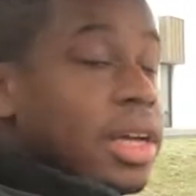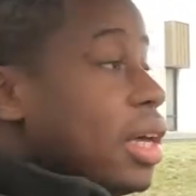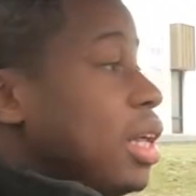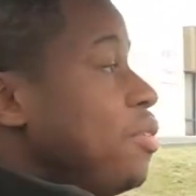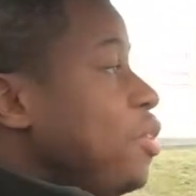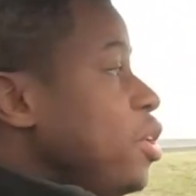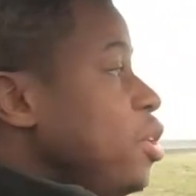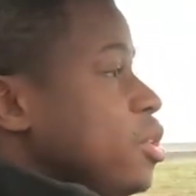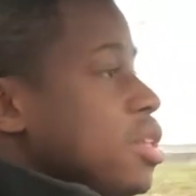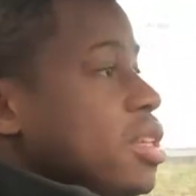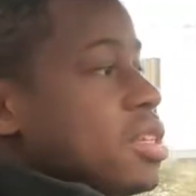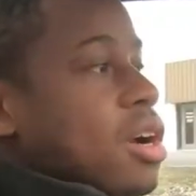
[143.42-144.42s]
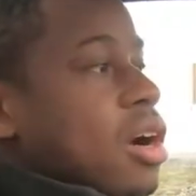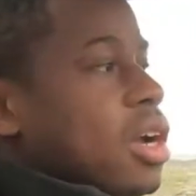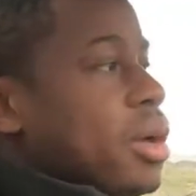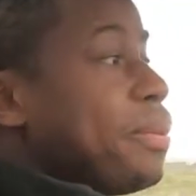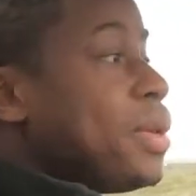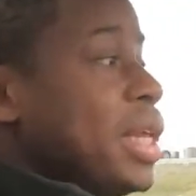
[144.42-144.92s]
And if you're new to this car
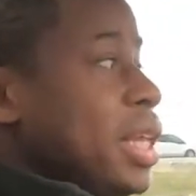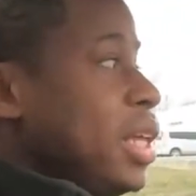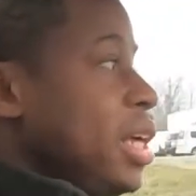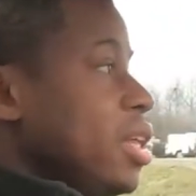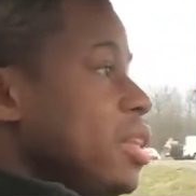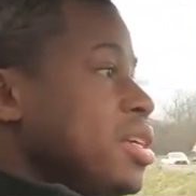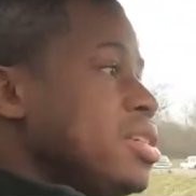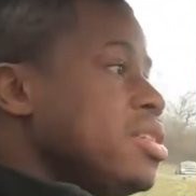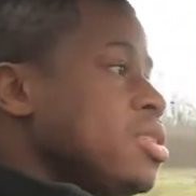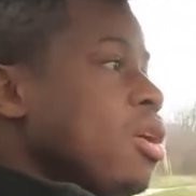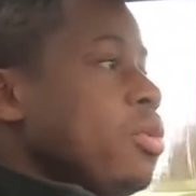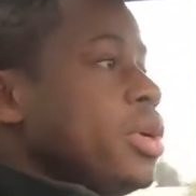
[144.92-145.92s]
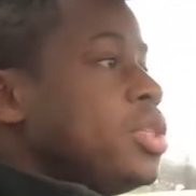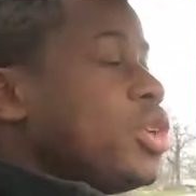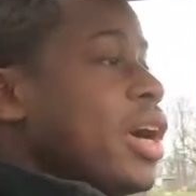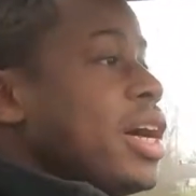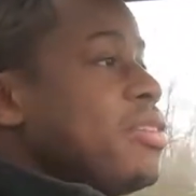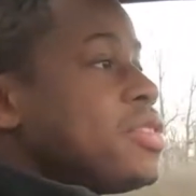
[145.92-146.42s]
completely, this is all-wheel
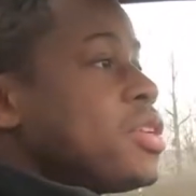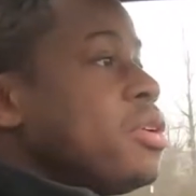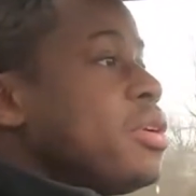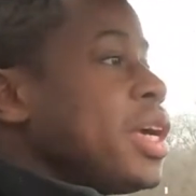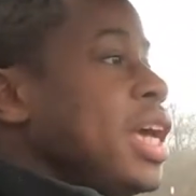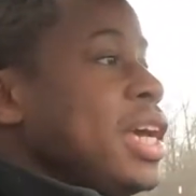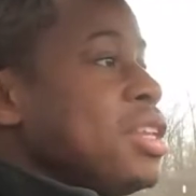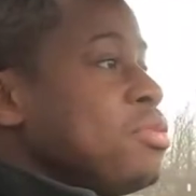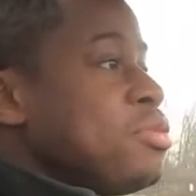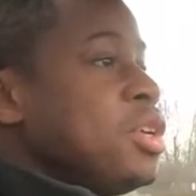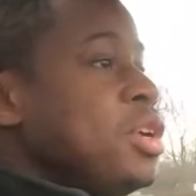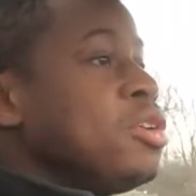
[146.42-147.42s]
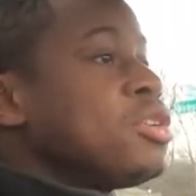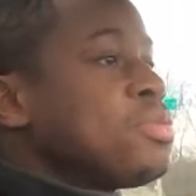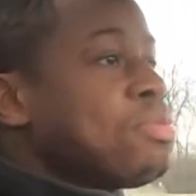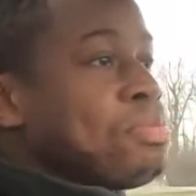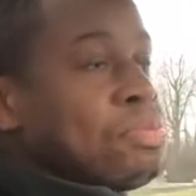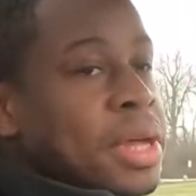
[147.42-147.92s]
drive, so I can't,
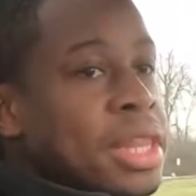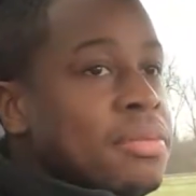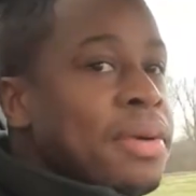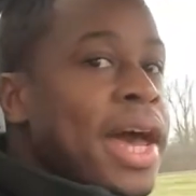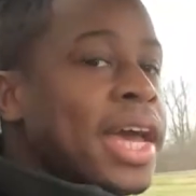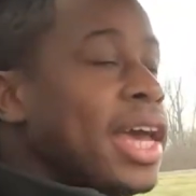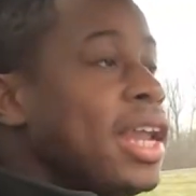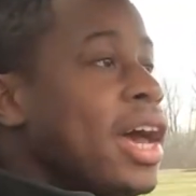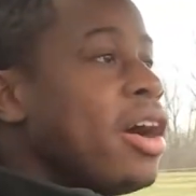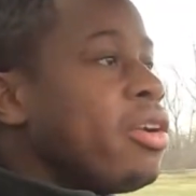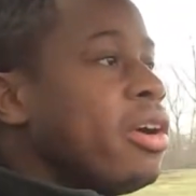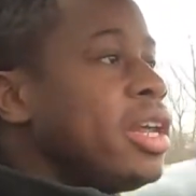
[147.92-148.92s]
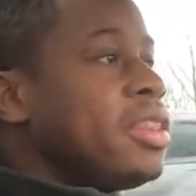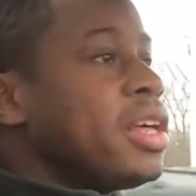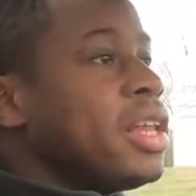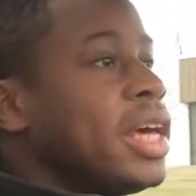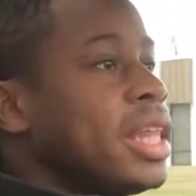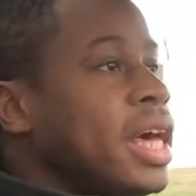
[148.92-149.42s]
spin the back end out or
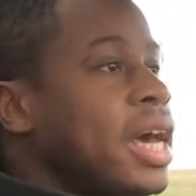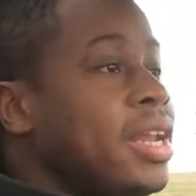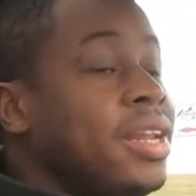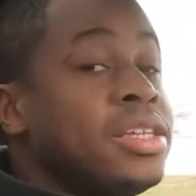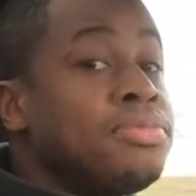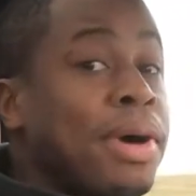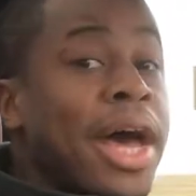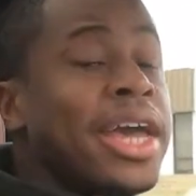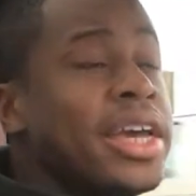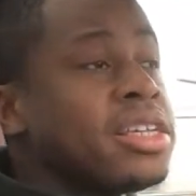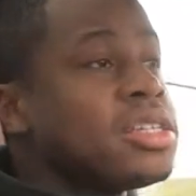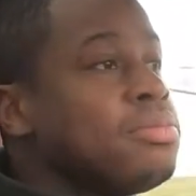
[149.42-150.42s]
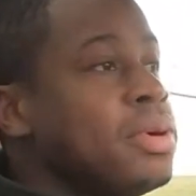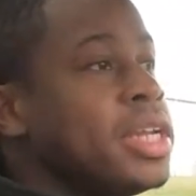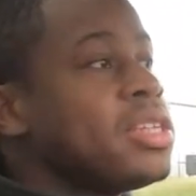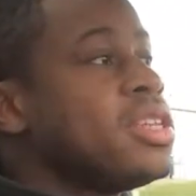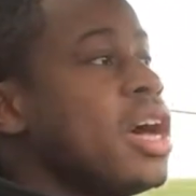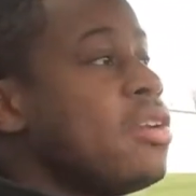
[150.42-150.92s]
anything like that. It is biased, but
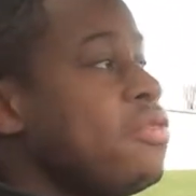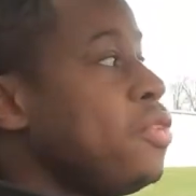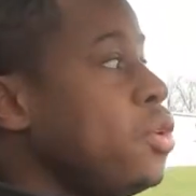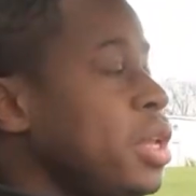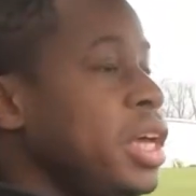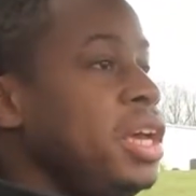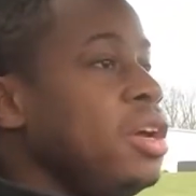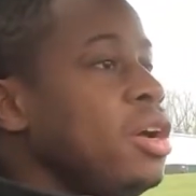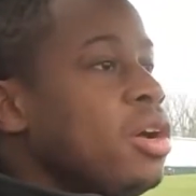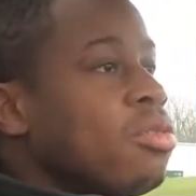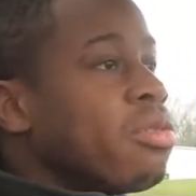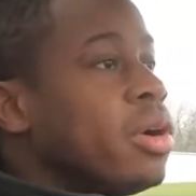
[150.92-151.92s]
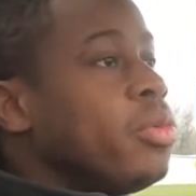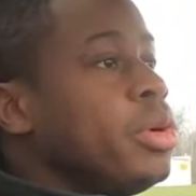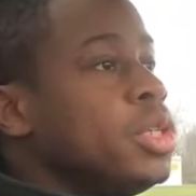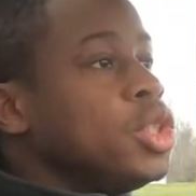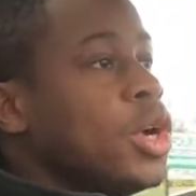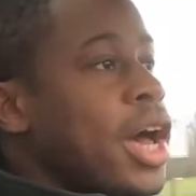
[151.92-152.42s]
it's not fully
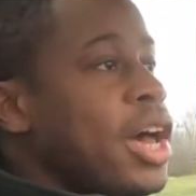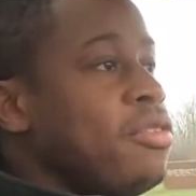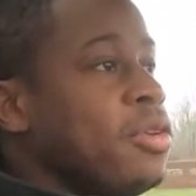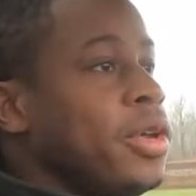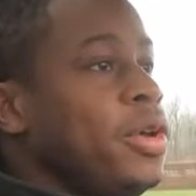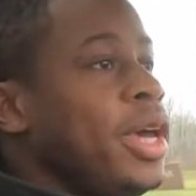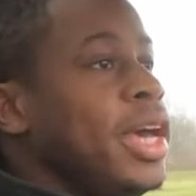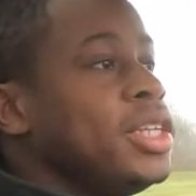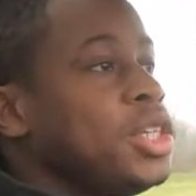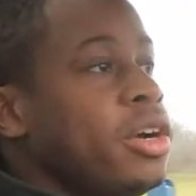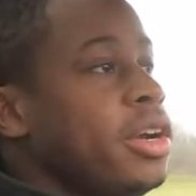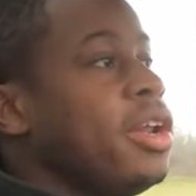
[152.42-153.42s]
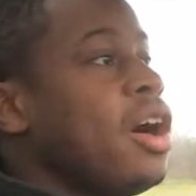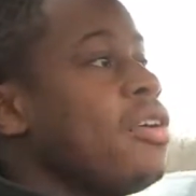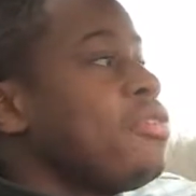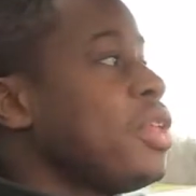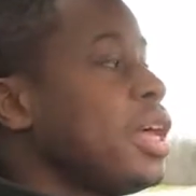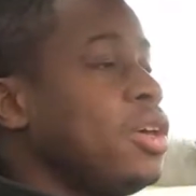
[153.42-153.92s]
rear-wheel drive, or you can't turn it
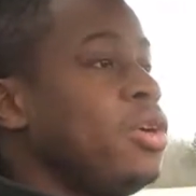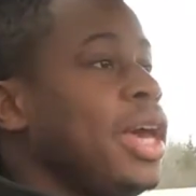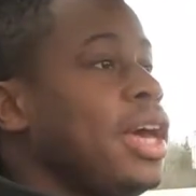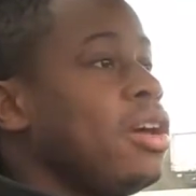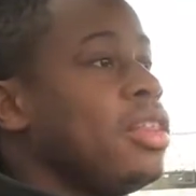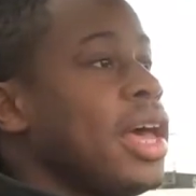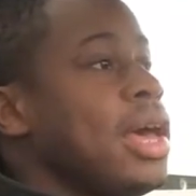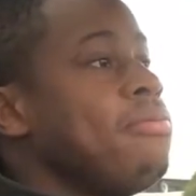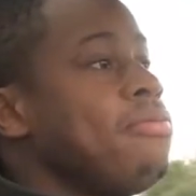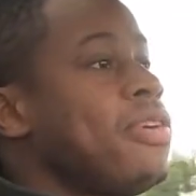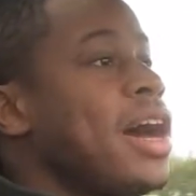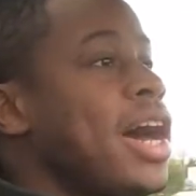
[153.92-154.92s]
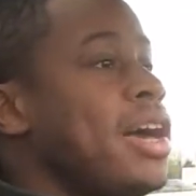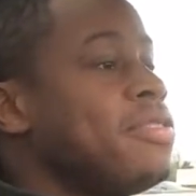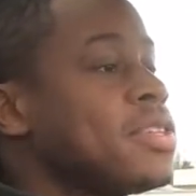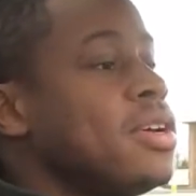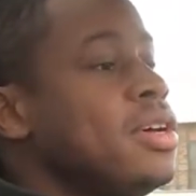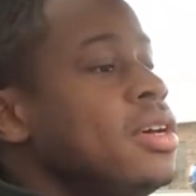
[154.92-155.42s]
off like you can on the
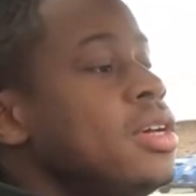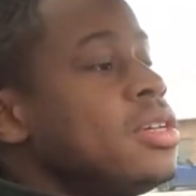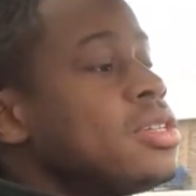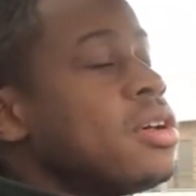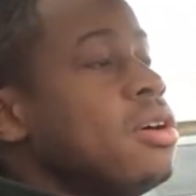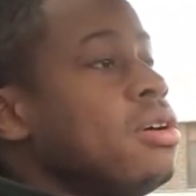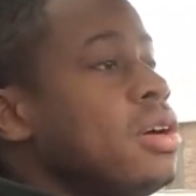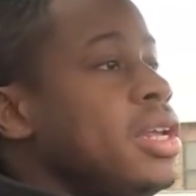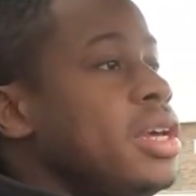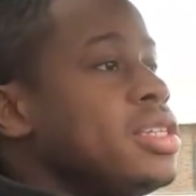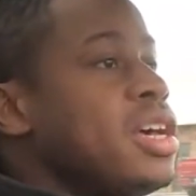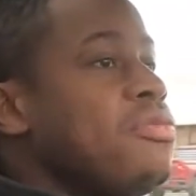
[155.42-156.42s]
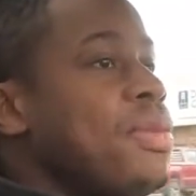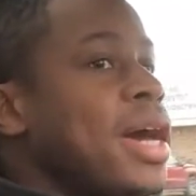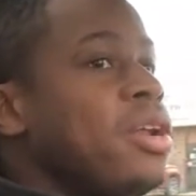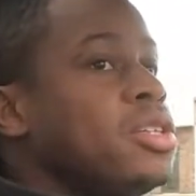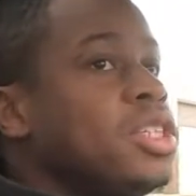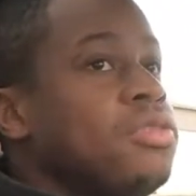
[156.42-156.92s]
M5s. So it does have
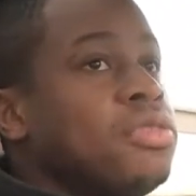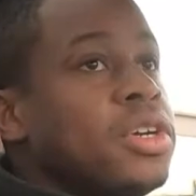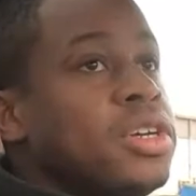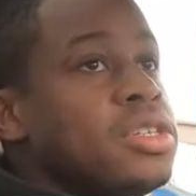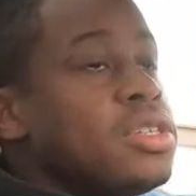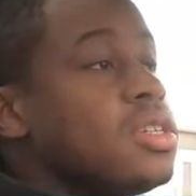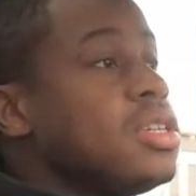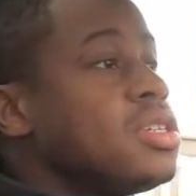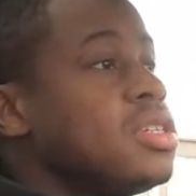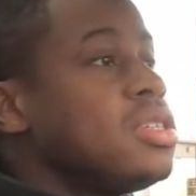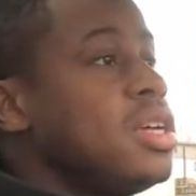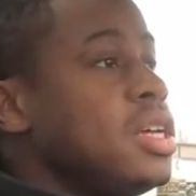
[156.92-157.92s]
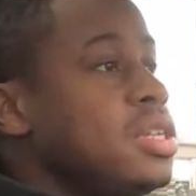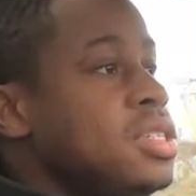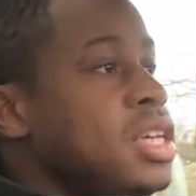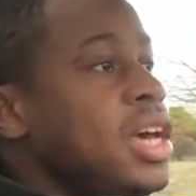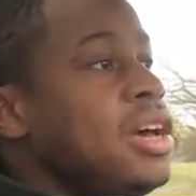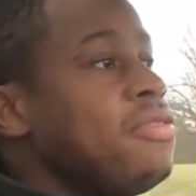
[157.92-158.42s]
paddle shifters. This is the
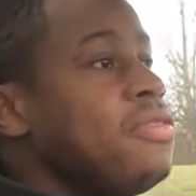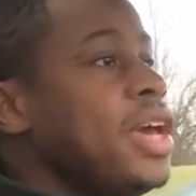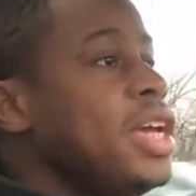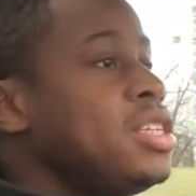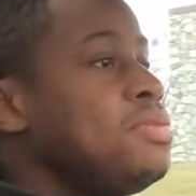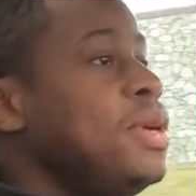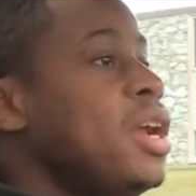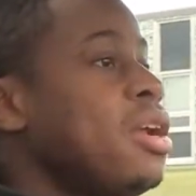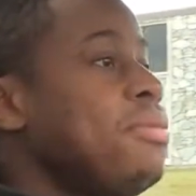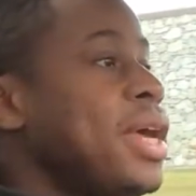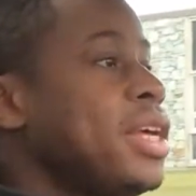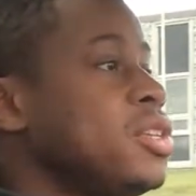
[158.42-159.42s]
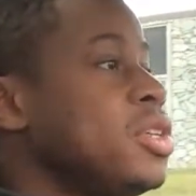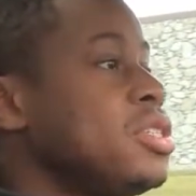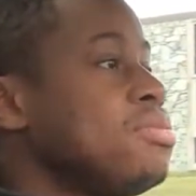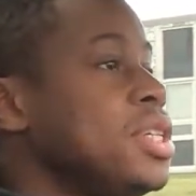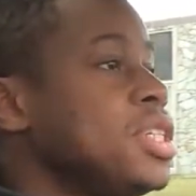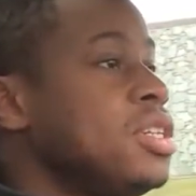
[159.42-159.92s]
ZF 8-speed automatic
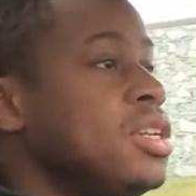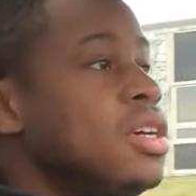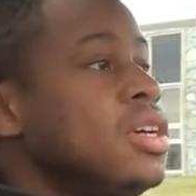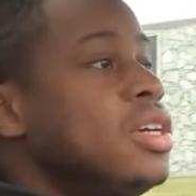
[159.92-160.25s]
transmission.